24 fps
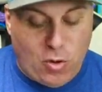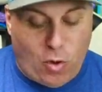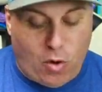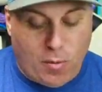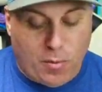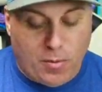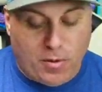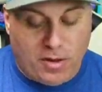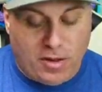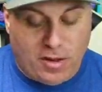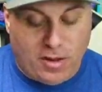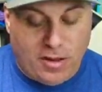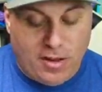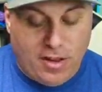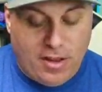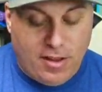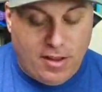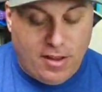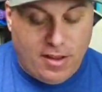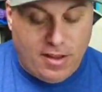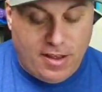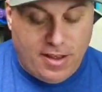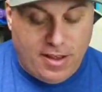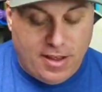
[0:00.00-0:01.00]
normal.
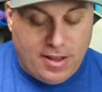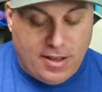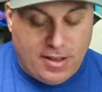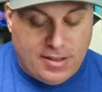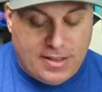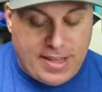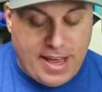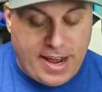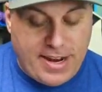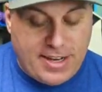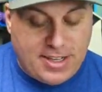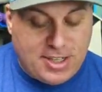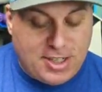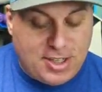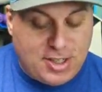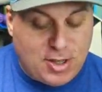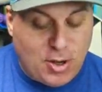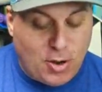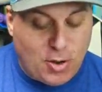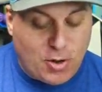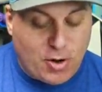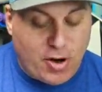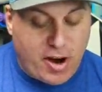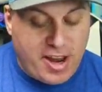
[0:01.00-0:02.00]
That is
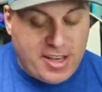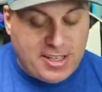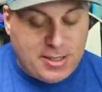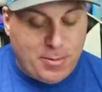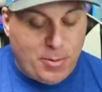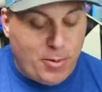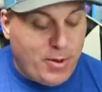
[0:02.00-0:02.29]
so crazy.